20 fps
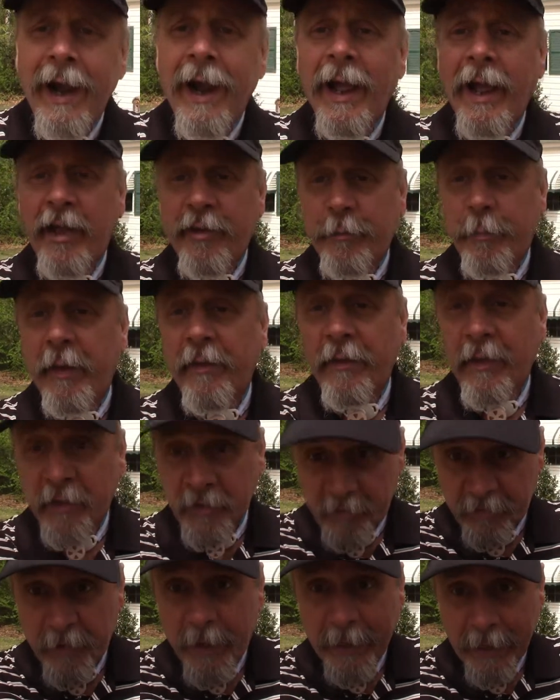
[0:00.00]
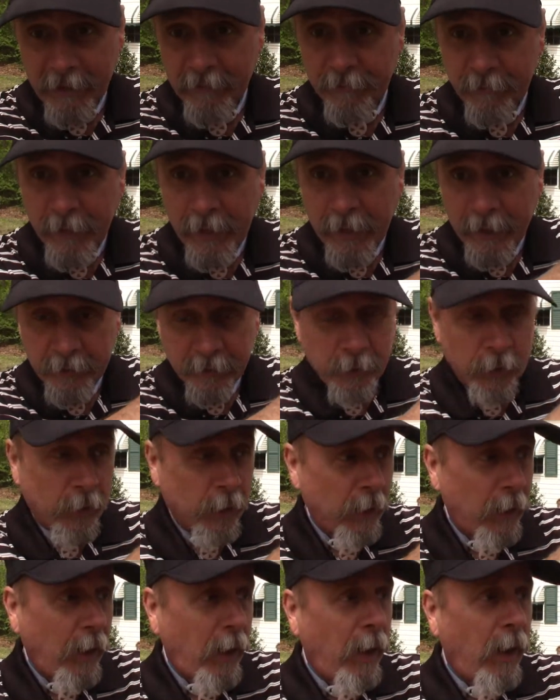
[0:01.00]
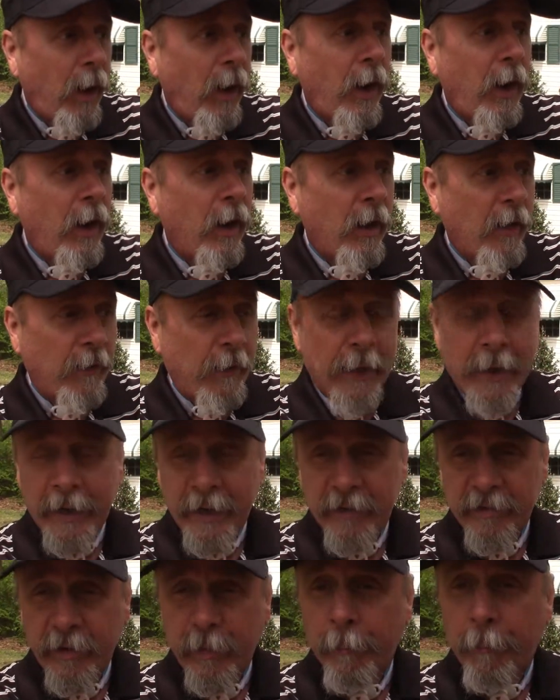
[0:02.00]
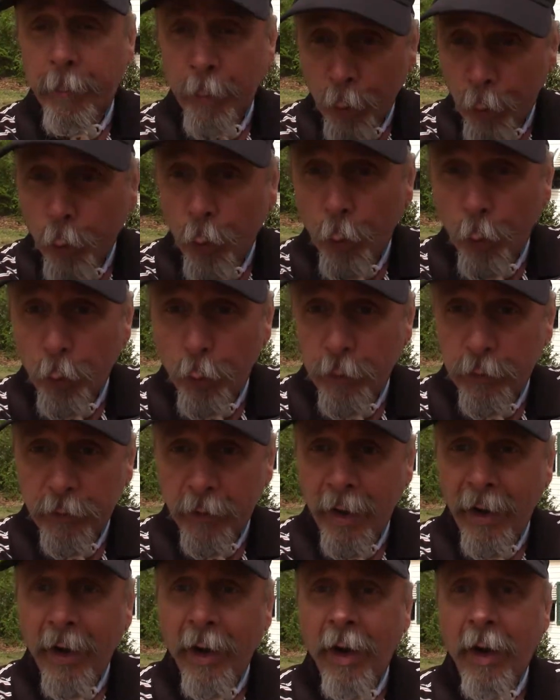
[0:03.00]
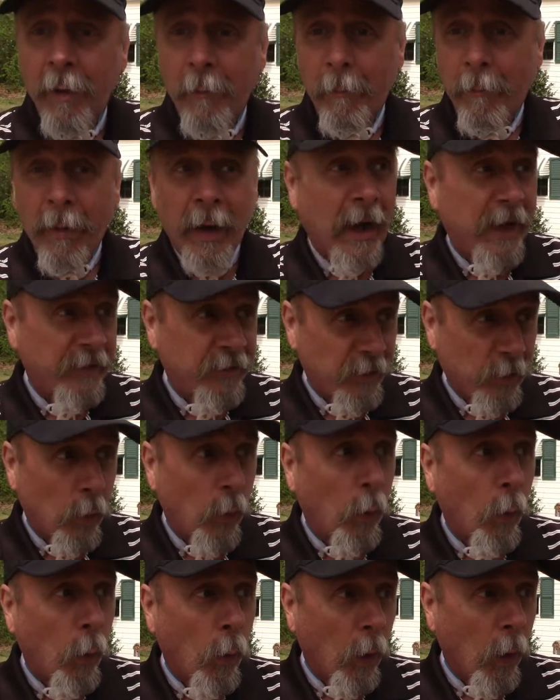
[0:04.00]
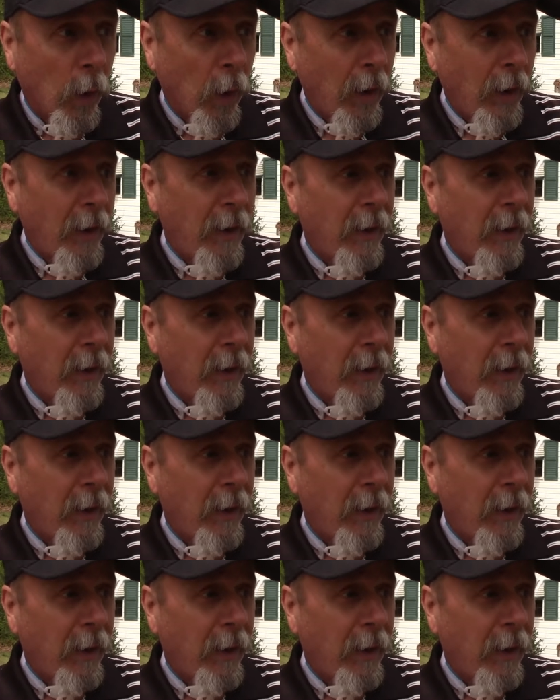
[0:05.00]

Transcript: has been the second factor that has improved my score